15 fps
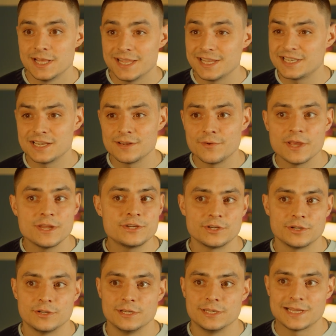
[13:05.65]
this
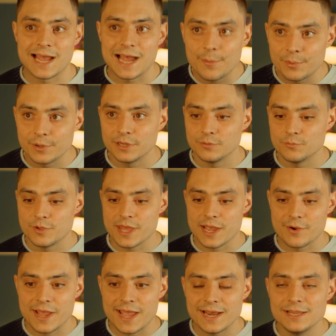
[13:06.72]
innovation is happening without